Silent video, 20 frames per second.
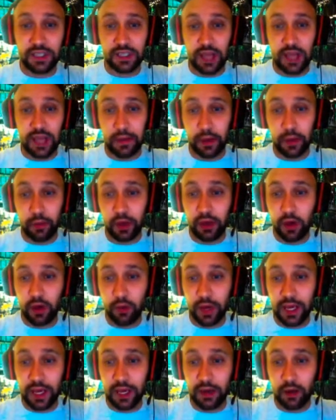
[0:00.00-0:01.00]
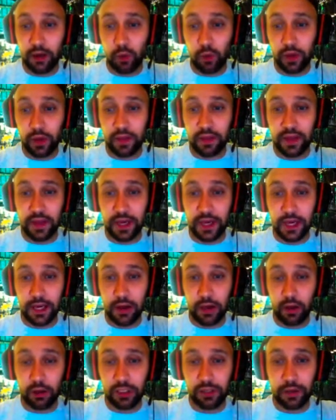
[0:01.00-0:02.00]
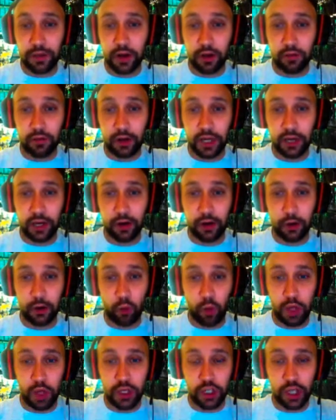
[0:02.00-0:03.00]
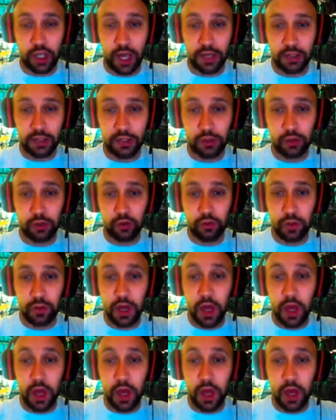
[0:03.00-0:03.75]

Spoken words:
And then we go in with the ultimate over here and one-shot Doom.